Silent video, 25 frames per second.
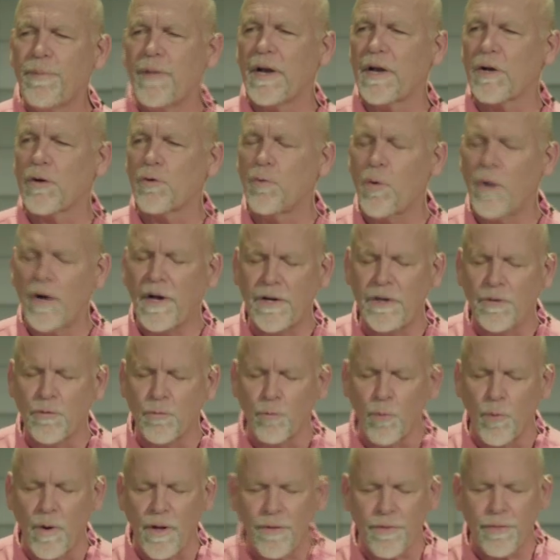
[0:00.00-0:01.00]
acquainted
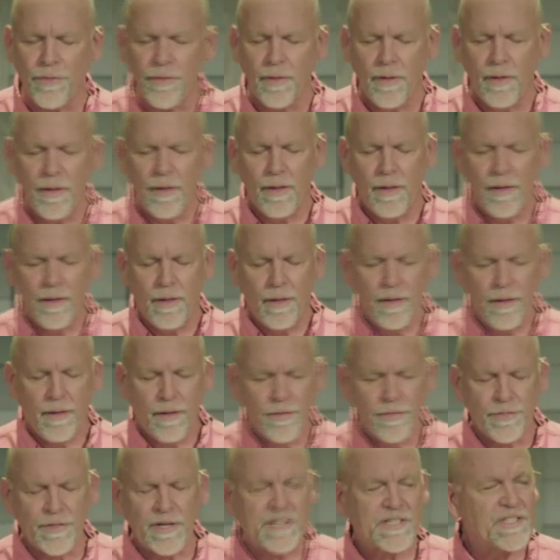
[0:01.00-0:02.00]
with
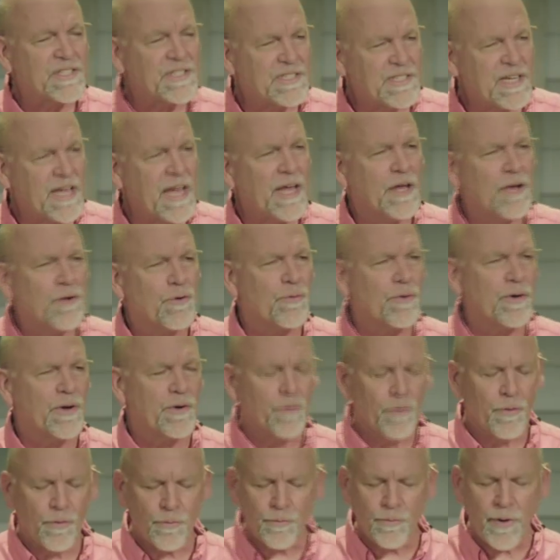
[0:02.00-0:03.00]
the sacred
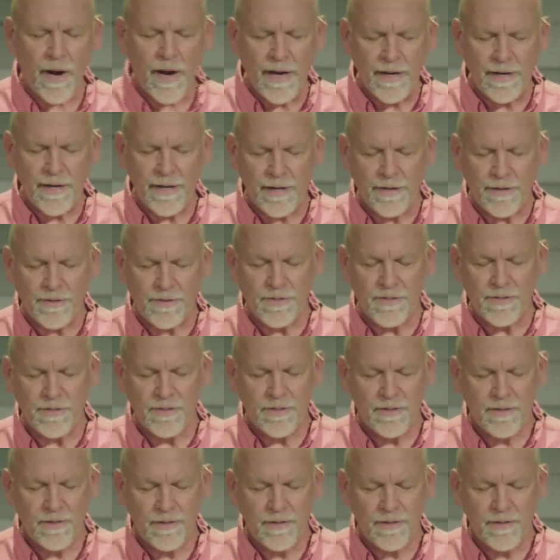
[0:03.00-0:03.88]
writings,